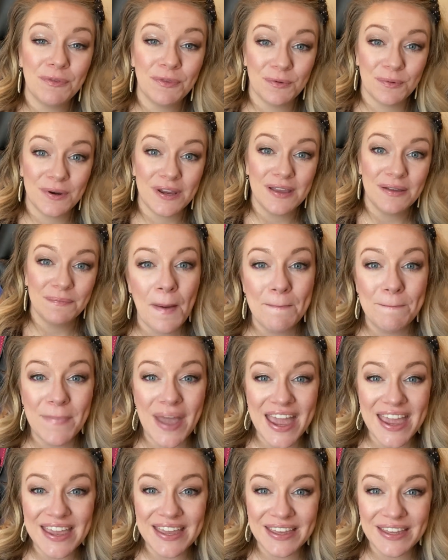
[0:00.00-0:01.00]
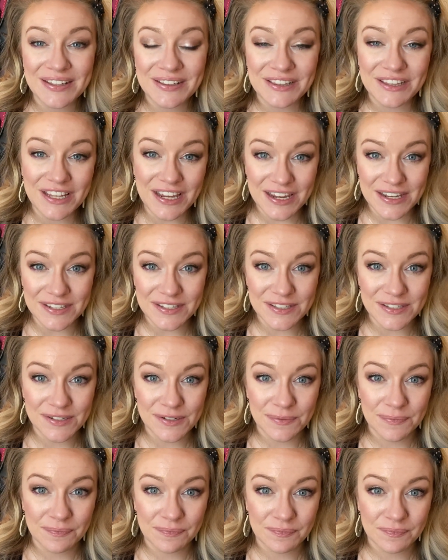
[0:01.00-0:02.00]
3, make list.
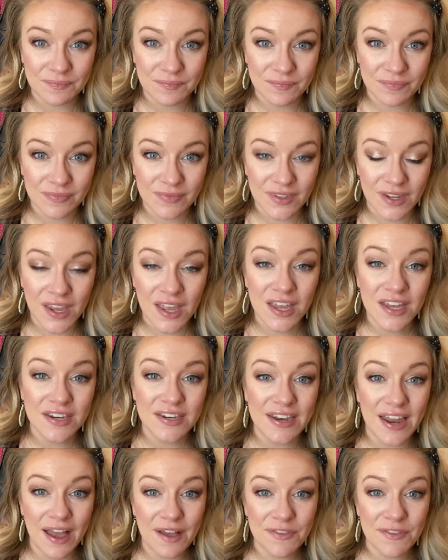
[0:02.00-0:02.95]
Now